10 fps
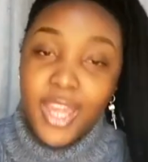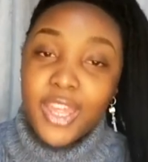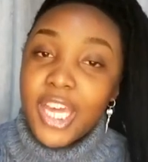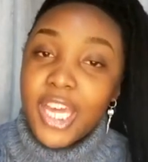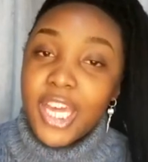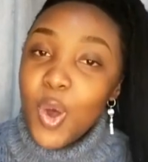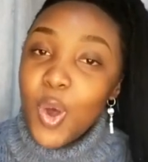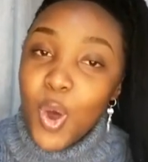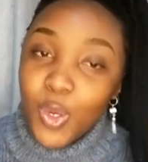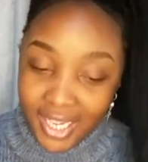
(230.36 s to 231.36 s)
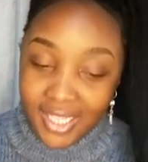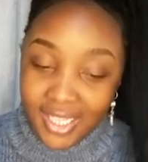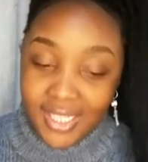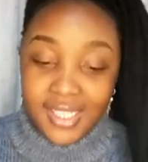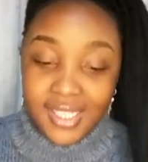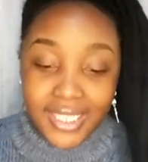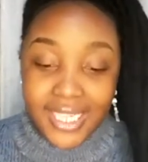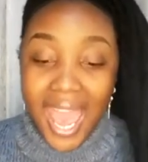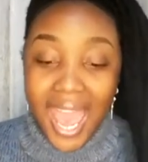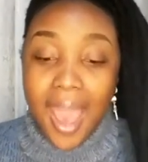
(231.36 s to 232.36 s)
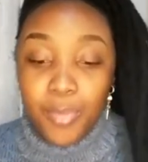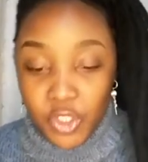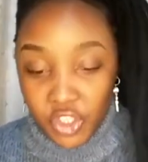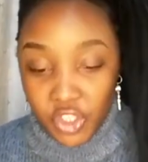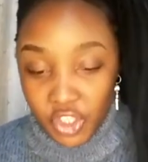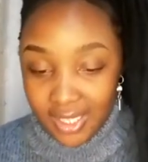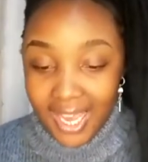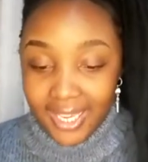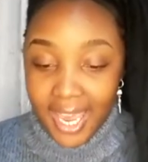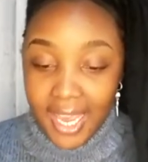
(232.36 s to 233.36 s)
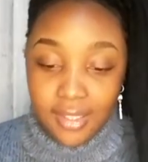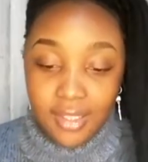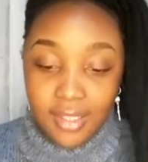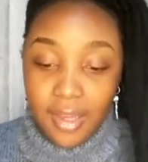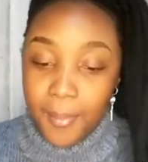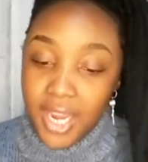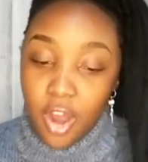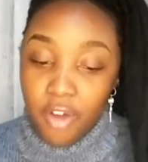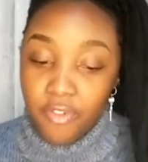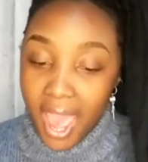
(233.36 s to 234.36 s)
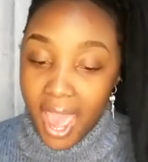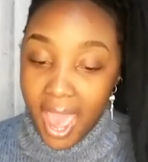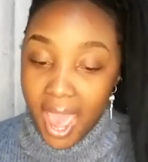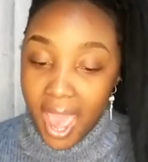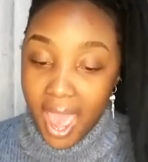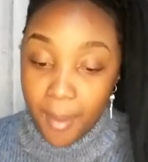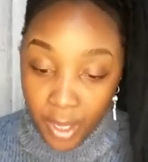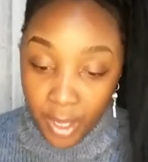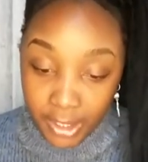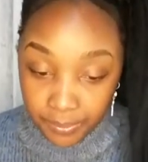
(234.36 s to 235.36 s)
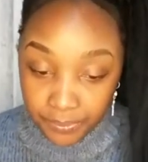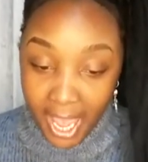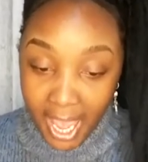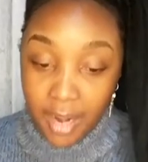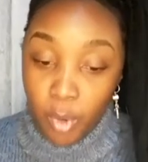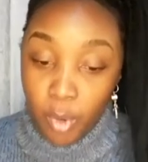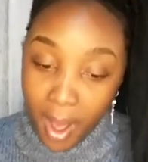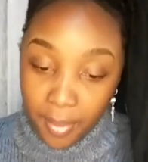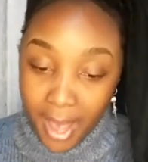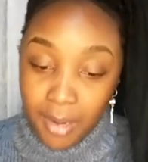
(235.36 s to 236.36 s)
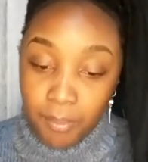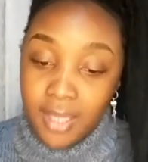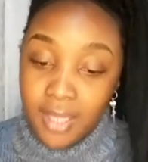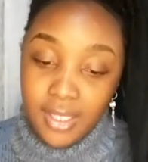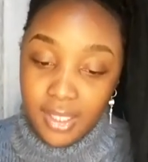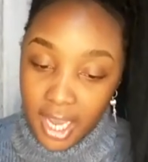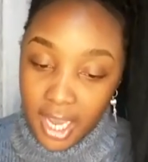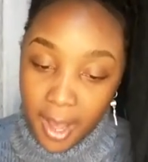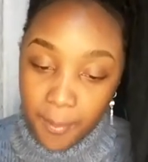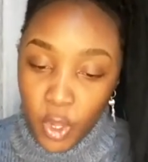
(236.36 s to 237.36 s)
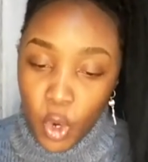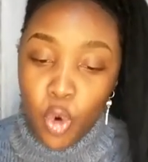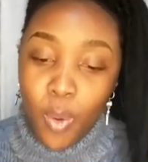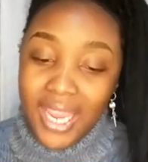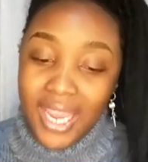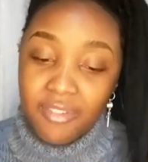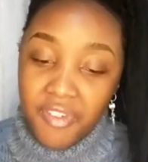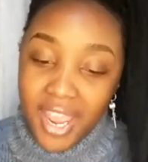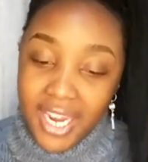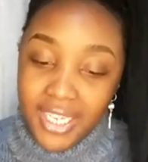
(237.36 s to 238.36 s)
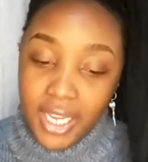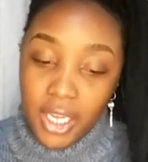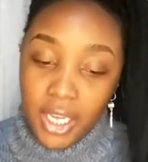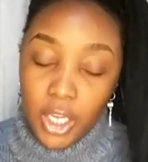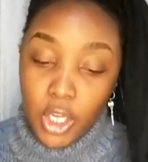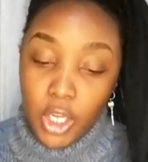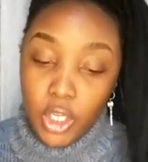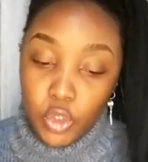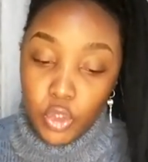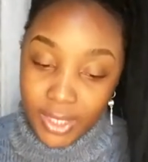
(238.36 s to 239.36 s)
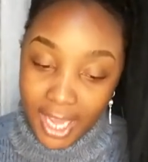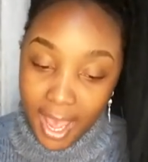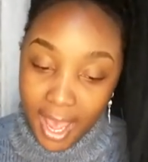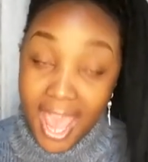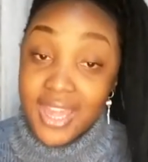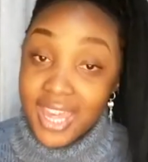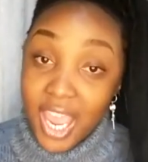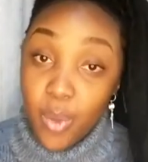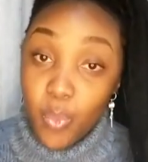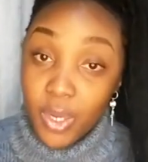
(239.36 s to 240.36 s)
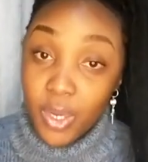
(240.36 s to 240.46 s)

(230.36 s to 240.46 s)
the Lord set ambushes against the men of Ammon and Moab at Mount Seir, who were invading Judah, and they were